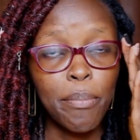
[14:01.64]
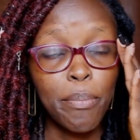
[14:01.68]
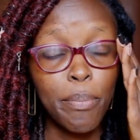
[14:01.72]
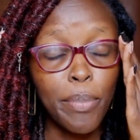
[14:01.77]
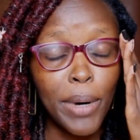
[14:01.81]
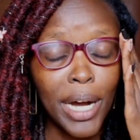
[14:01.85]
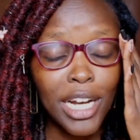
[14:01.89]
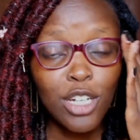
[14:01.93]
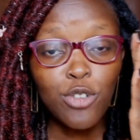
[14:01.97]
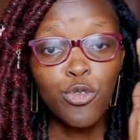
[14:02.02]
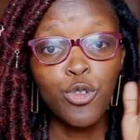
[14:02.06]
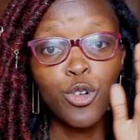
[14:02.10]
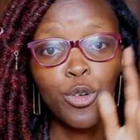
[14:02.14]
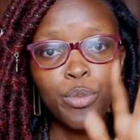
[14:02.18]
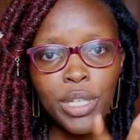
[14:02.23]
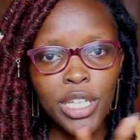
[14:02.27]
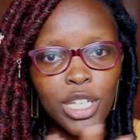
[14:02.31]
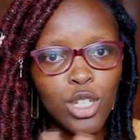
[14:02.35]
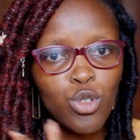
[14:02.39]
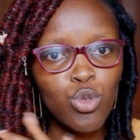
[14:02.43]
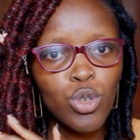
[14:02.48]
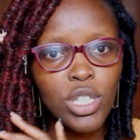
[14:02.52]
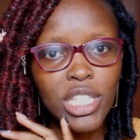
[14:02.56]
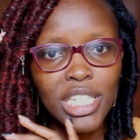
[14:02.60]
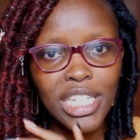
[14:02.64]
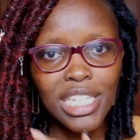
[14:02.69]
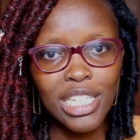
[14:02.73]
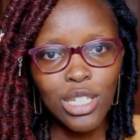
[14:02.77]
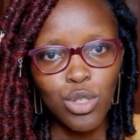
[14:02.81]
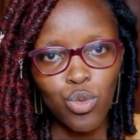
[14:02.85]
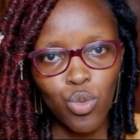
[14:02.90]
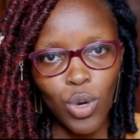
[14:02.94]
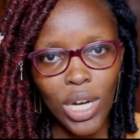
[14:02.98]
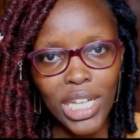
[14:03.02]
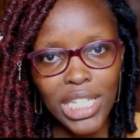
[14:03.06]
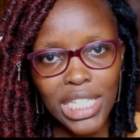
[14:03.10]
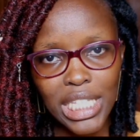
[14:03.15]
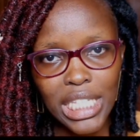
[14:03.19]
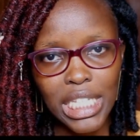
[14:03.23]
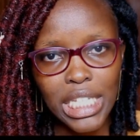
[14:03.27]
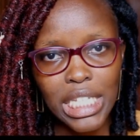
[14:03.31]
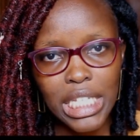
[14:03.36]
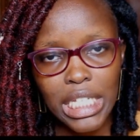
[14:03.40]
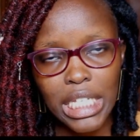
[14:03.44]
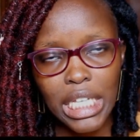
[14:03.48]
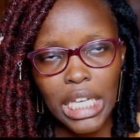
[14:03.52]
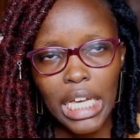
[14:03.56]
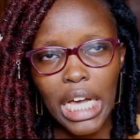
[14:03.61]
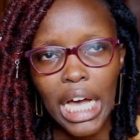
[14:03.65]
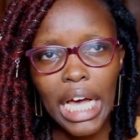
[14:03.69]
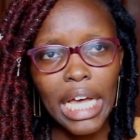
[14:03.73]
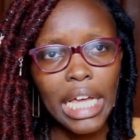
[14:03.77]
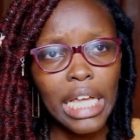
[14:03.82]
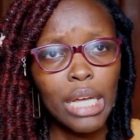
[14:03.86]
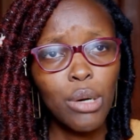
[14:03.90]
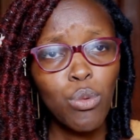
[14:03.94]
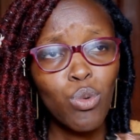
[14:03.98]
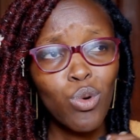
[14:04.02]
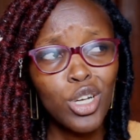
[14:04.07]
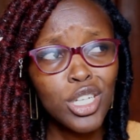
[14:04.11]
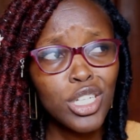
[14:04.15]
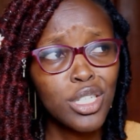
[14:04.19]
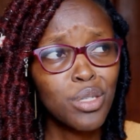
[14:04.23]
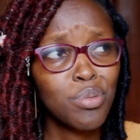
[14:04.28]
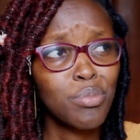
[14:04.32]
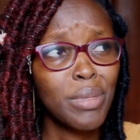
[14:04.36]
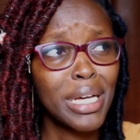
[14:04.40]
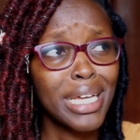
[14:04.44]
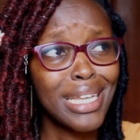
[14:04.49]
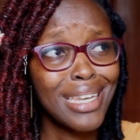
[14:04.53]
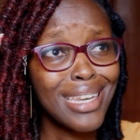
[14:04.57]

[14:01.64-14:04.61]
But for me, it wasn't in one sitting. I washed my